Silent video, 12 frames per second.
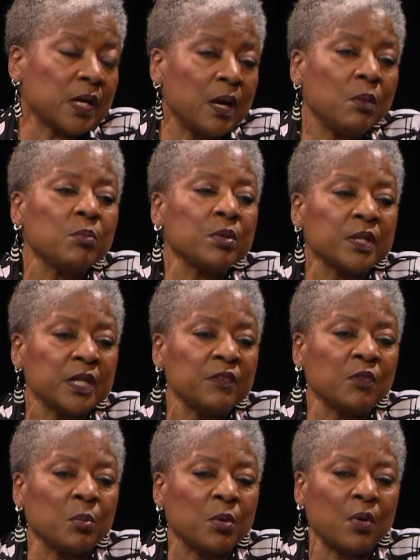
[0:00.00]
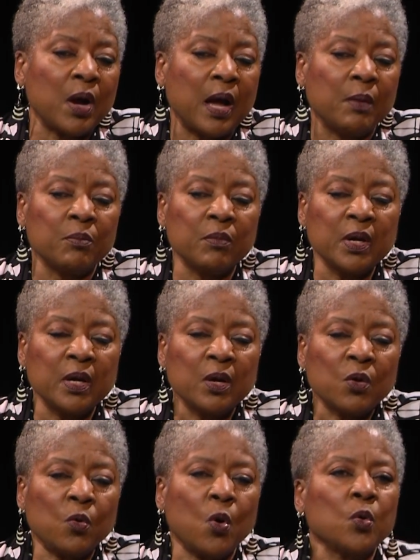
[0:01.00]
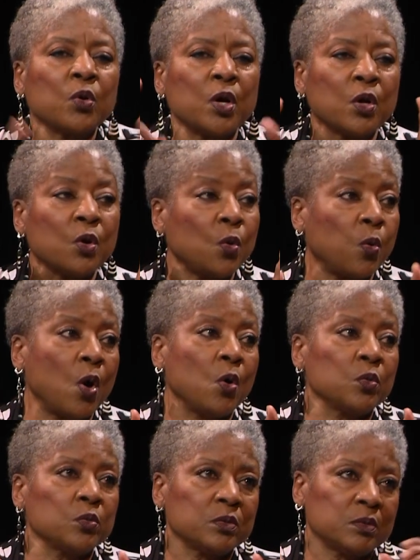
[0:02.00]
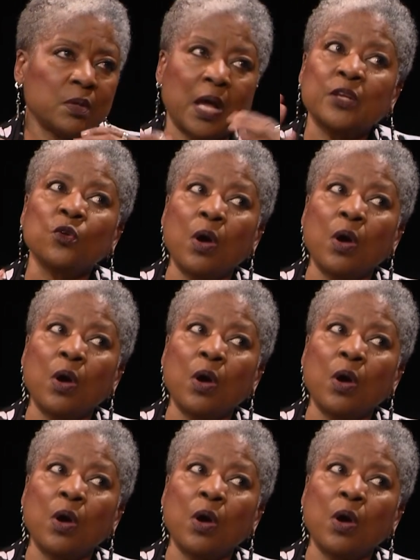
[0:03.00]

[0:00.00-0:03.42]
Unbelievable. I'm quote unquote, I know